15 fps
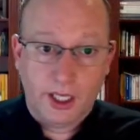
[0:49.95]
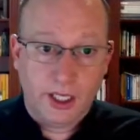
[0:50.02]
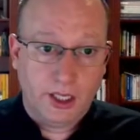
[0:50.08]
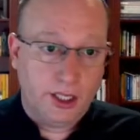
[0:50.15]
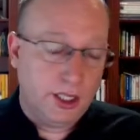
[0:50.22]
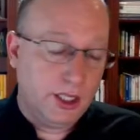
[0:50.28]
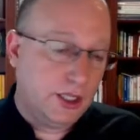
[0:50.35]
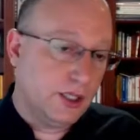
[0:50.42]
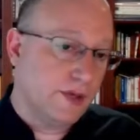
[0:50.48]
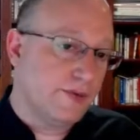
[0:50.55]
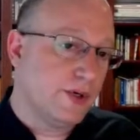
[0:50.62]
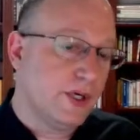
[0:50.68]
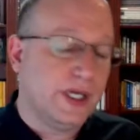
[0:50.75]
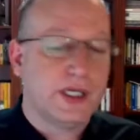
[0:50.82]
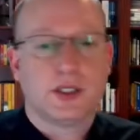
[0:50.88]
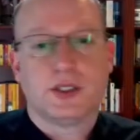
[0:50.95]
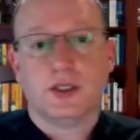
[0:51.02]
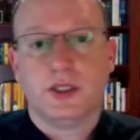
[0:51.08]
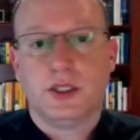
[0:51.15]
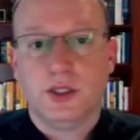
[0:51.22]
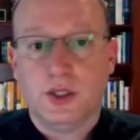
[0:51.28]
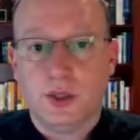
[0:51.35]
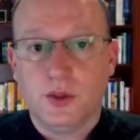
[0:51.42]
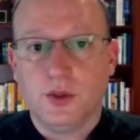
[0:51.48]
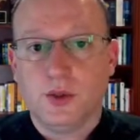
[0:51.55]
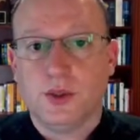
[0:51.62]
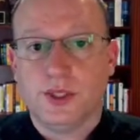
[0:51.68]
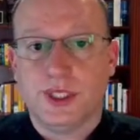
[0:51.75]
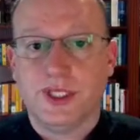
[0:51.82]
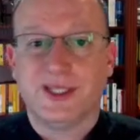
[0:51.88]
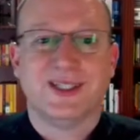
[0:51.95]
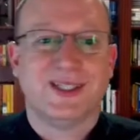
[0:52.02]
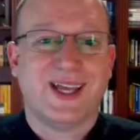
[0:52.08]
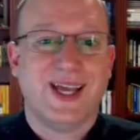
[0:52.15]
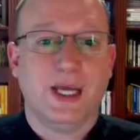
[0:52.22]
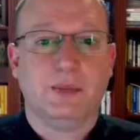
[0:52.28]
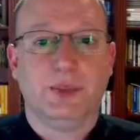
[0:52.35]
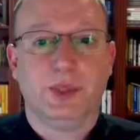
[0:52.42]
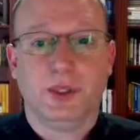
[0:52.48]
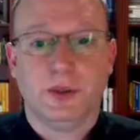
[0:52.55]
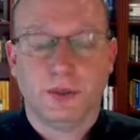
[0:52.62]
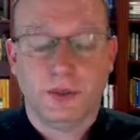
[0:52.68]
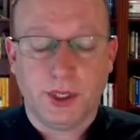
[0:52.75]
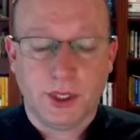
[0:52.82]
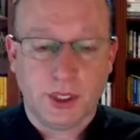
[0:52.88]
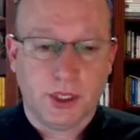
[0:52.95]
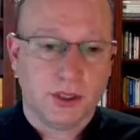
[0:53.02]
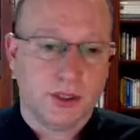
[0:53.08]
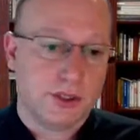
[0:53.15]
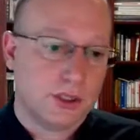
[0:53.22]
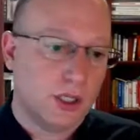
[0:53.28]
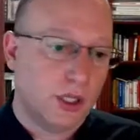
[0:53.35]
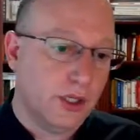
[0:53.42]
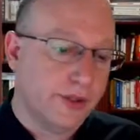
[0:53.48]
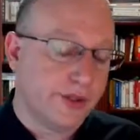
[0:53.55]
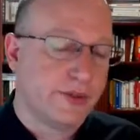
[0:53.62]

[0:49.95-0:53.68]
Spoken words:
And he never actually knew that this happened because